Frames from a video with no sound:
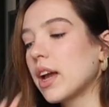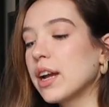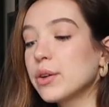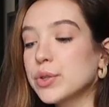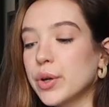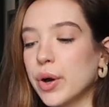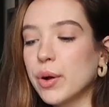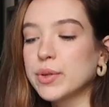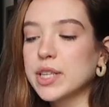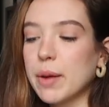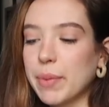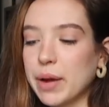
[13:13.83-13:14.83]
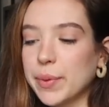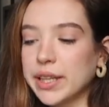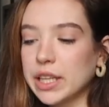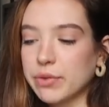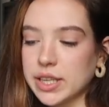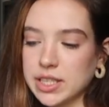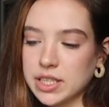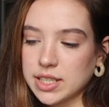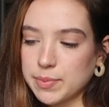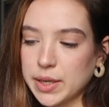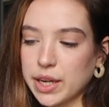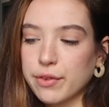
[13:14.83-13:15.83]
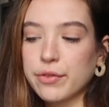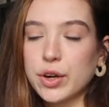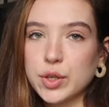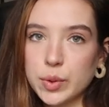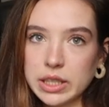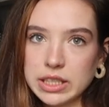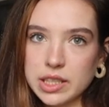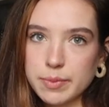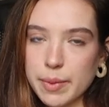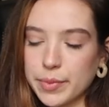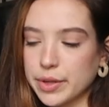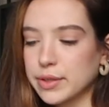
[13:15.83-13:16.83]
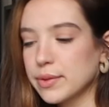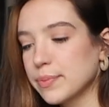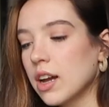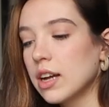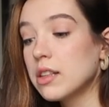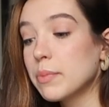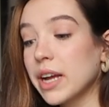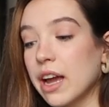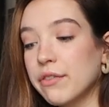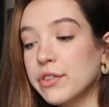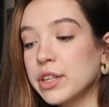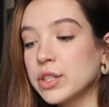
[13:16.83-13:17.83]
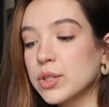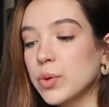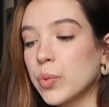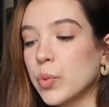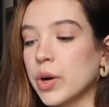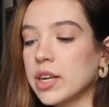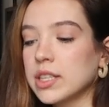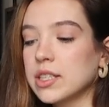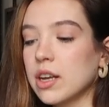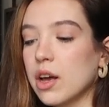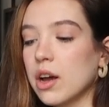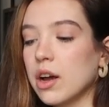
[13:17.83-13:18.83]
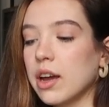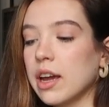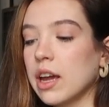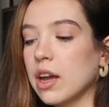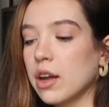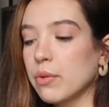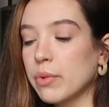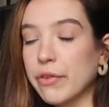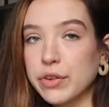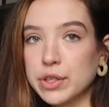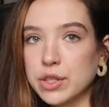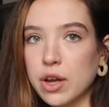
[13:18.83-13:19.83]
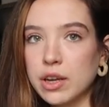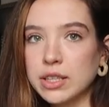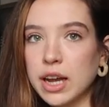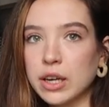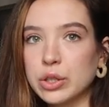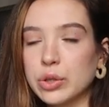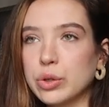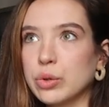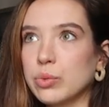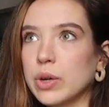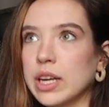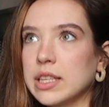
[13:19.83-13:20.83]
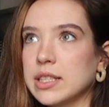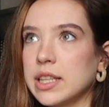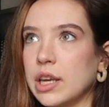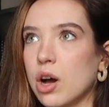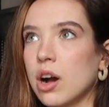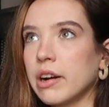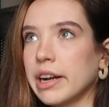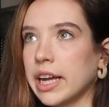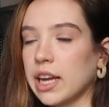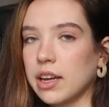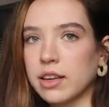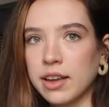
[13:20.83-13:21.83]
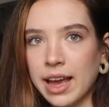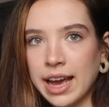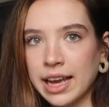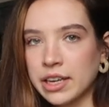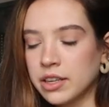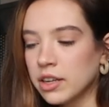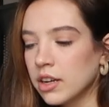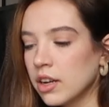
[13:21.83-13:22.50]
I also host a bi-weekly residence meeting for our 26 members. And then my evidence was a reference contact who is the RA head,